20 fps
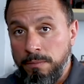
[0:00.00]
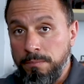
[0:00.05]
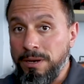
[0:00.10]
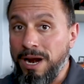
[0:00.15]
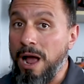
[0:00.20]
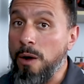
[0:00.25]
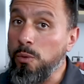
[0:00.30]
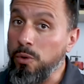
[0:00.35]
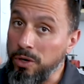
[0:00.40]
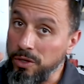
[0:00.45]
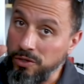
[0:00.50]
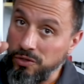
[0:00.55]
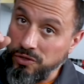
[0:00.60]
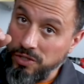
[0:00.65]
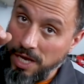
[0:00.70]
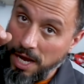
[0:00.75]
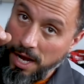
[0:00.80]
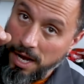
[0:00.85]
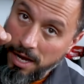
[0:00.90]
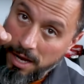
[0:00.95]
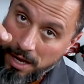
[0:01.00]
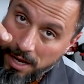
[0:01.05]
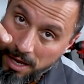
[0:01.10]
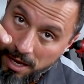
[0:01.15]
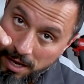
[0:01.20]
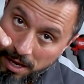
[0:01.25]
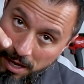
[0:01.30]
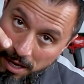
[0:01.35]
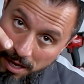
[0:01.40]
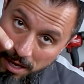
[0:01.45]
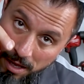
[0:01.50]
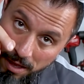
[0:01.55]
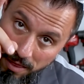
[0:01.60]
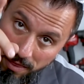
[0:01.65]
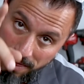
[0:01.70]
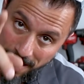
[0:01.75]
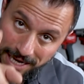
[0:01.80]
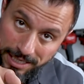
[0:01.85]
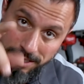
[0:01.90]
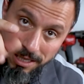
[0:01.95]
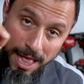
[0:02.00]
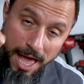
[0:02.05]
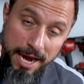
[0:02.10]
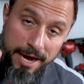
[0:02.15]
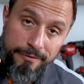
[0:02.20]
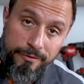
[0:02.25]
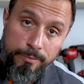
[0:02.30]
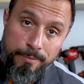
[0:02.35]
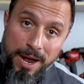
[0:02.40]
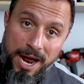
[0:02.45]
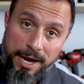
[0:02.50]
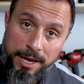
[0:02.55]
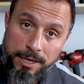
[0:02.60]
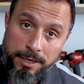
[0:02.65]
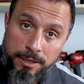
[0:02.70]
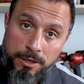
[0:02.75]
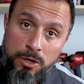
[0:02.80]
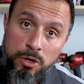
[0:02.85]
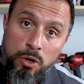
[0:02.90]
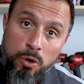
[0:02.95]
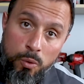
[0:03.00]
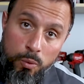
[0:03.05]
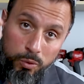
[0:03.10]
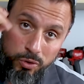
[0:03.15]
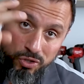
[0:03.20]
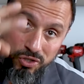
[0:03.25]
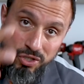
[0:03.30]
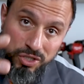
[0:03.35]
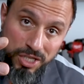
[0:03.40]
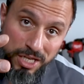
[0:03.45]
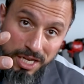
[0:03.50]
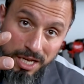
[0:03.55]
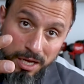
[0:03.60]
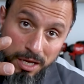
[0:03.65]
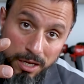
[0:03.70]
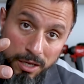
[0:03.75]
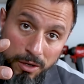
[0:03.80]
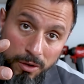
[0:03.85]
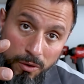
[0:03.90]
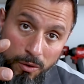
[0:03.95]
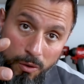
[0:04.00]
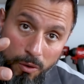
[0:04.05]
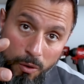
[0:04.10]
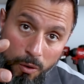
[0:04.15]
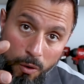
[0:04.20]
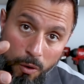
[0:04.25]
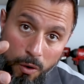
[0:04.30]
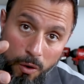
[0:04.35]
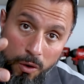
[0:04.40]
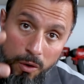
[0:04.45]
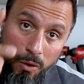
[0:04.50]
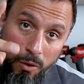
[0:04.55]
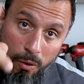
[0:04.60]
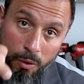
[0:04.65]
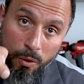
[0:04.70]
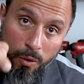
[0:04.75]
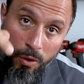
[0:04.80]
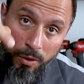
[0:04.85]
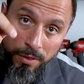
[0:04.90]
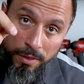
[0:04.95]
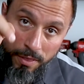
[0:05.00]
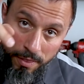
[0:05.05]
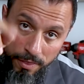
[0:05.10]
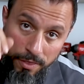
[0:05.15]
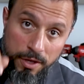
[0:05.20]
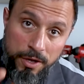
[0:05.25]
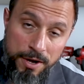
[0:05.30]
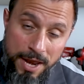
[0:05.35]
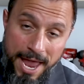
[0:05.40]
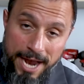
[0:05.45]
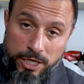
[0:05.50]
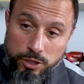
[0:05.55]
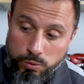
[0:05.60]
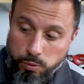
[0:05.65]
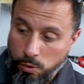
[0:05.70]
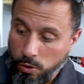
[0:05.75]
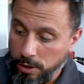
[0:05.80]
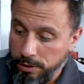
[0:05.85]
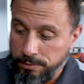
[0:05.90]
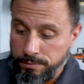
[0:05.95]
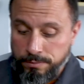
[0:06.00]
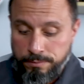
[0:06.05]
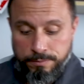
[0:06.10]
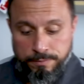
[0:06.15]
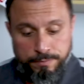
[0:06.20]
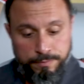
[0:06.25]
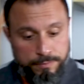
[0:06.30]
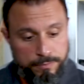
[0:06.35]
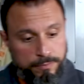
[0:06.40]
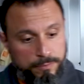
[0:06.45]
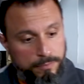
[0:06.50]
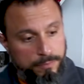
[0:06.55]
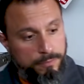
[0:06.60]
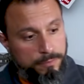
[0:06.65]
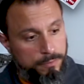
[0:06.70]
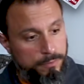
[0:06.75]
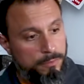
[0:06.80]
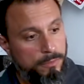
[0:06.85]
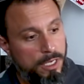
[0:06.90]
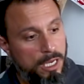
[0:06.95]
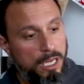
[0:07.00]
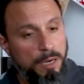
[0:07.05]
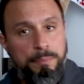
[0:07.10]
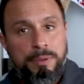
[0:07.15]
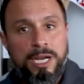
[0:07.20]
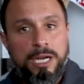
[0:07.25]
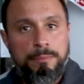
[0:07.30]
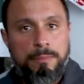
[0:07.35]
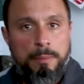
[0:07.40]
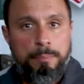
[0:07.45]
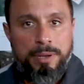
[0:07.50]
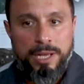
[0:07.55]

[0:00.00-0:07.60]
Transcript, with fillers: But I wanted to say thanks a lot, everybody. We'll see you all on the next one. Gotta pick up my